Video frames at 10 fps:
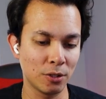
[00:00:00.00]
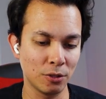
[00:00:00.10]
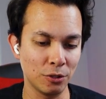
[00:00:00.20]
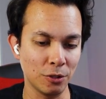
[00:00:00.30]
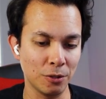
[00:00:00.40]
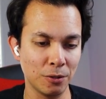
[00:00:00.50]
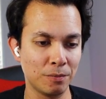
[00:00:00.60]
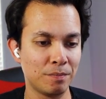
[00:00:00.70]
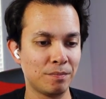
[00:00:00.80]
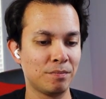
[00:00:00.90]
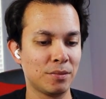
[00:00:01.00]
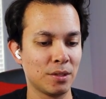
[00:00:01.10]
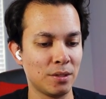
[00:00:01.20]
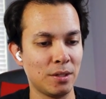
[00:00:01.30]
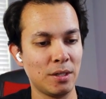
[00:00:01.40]
So,
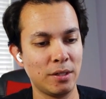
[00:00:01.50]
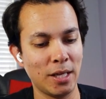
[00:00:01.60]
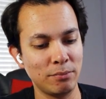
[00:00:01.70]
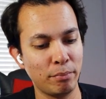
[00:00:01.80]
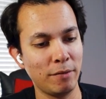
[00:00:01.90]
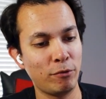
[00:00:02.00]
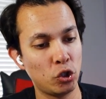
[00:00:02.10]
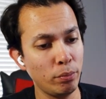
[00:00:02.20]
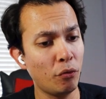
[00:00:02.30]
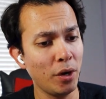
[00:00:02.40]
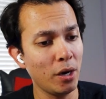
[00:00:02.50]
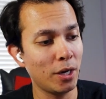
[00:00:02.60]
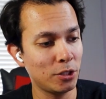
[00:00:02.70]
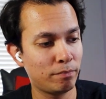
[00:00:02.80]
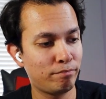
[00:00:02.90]
but for super rare,
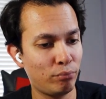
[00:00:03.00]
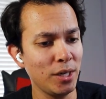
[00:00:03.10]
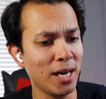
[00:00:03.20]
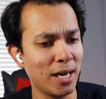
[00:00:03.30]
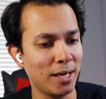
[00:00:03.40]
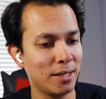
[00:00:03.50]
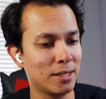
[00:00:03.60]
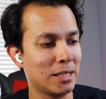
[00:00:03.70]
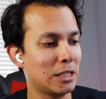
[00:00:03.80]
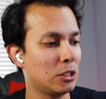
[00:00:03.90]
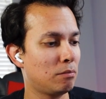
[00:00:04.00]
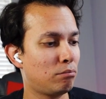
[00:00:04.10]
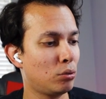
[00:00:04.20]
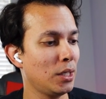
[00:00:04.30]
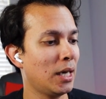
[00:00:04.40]
that's pretty high. That's
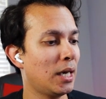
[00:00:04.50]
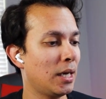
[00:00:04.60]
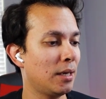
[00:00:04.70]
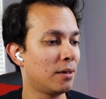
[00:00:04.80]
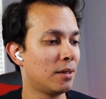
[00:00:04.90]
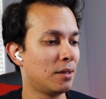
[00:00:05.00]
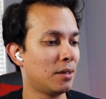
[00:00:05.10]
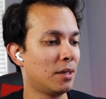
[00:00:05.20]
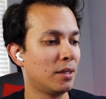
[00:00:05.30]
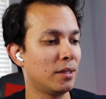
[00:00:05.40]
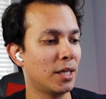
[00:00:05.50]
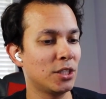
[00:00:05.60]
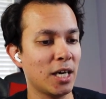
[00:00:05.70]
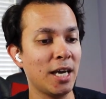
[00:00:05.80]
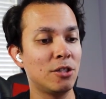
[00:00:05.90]
pretty high. That's
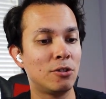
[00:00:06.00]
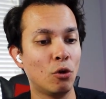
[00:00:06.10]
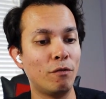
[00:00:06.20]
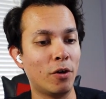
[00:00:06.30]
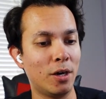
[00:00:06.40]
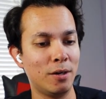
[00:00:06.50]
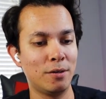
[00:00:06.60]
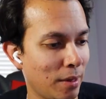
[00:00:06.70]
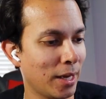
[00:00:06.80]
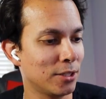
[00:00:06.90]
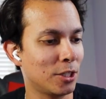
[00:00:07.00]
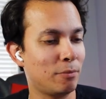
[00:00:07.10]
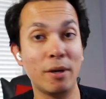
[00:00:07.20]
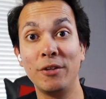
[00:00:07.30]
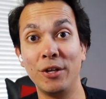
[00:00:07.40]
the highest so far. I guess that's
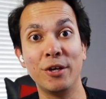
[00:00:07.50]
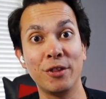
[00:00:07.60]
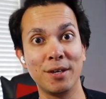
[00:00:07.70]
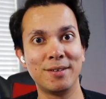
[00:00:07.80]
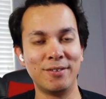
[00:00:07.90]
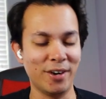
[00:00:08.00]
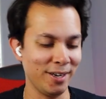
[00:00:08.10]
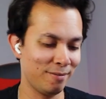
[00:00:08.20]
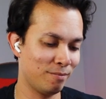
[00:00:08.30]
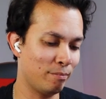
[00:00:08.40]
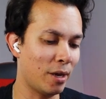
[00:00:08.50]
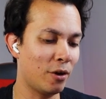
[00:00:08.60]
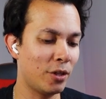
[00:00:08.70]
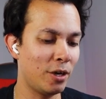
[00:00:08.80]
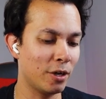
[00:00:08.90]
better than nothing, right?
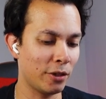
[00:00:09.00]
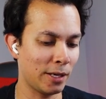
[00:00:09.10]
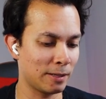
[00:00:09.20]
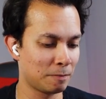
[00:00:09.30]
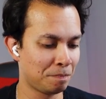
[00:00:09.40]
Better than nothing.